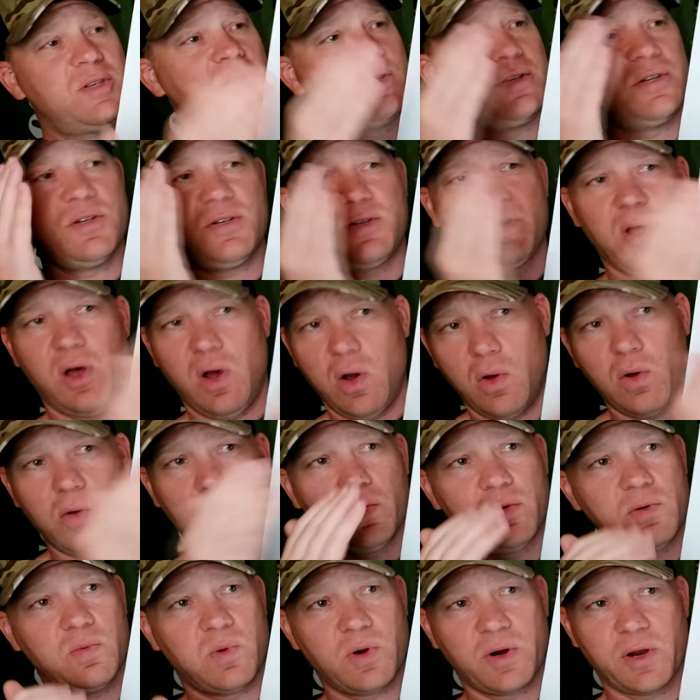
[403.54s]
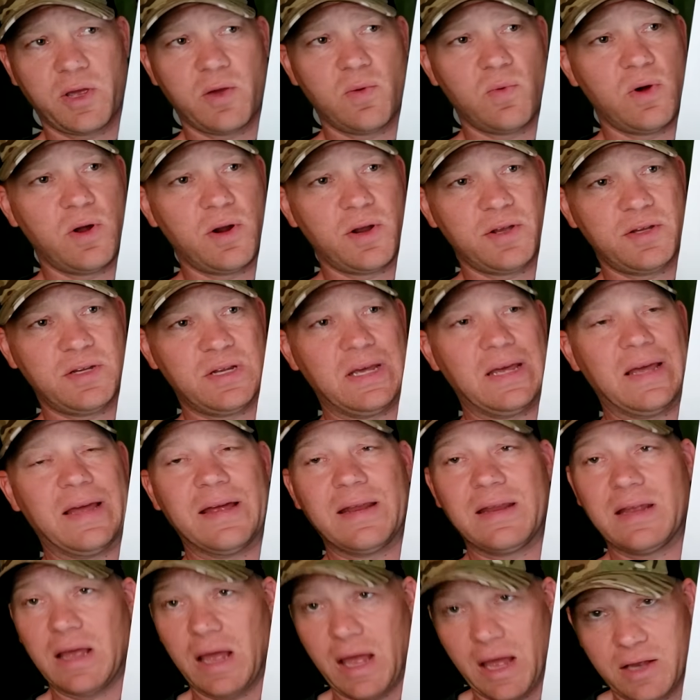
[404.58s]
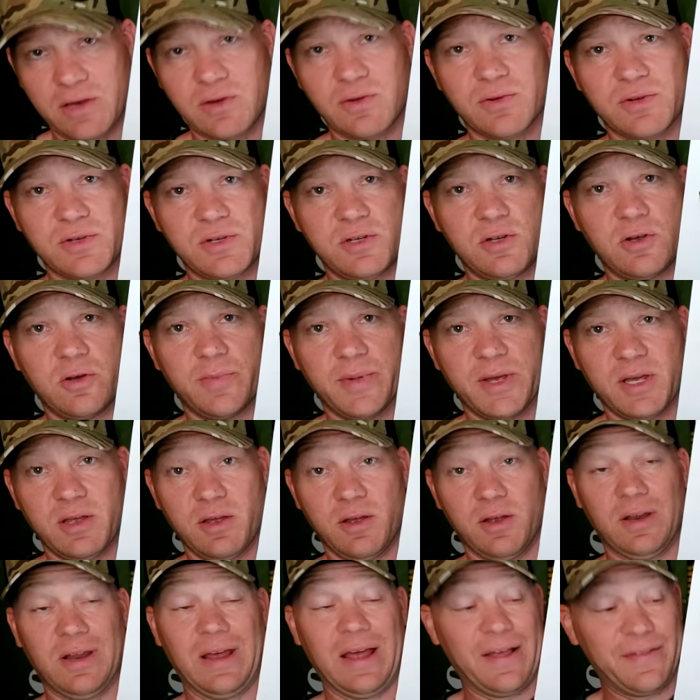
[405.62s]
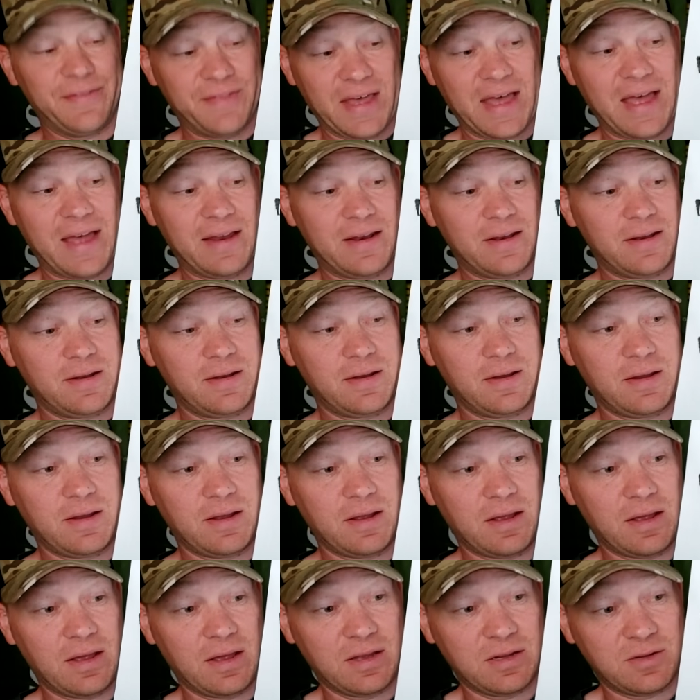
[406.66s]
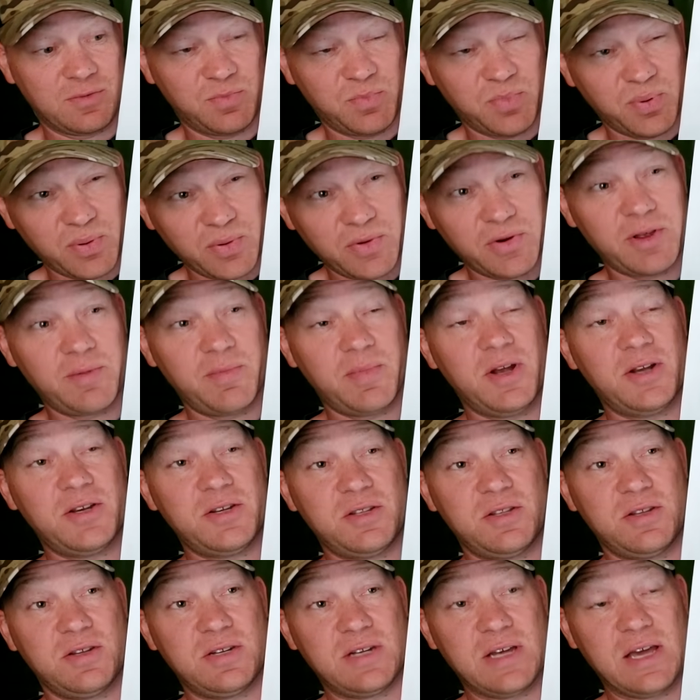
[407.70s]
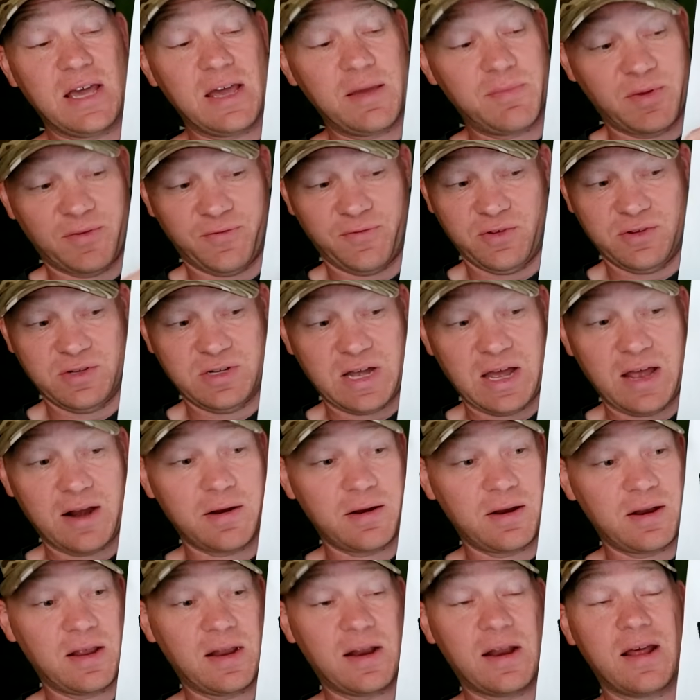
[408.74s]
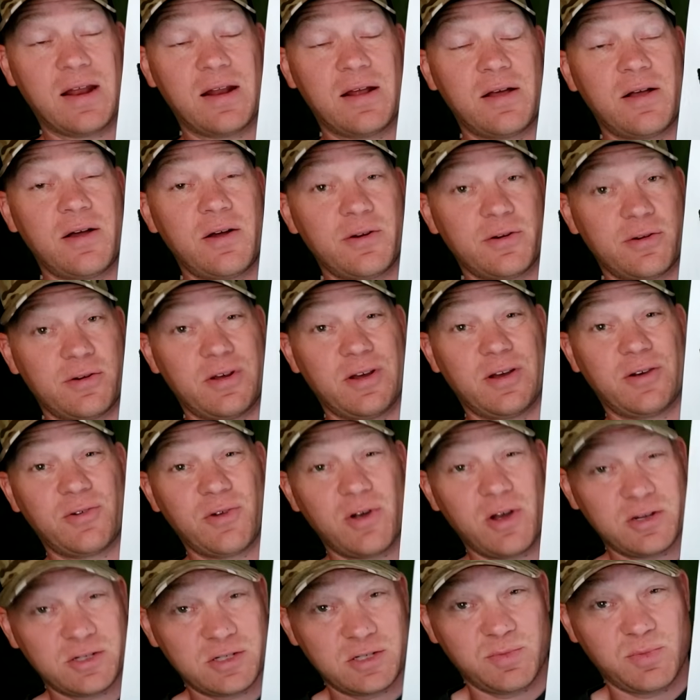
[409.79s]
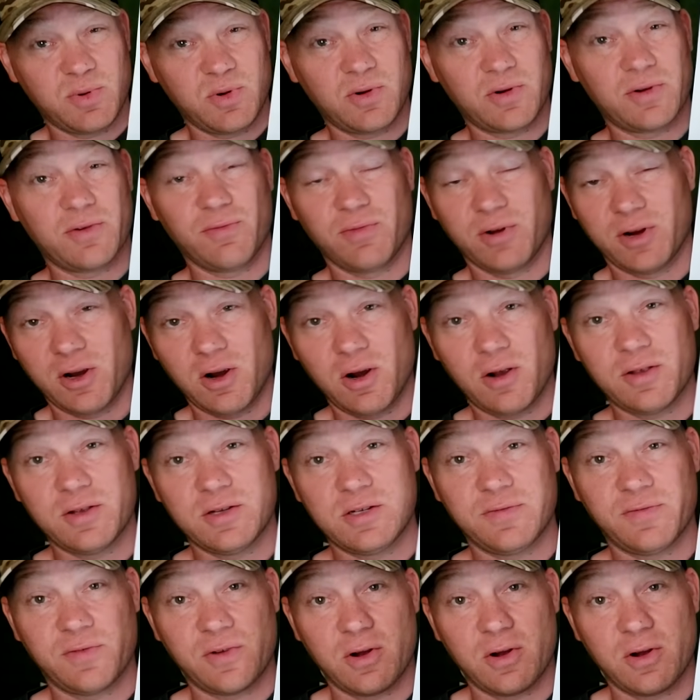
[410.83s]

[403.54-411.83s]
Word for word: just hold where you want it to hit and you'll still be good. And that is pretty much the same if you sight it in at 100 across the board, regardless of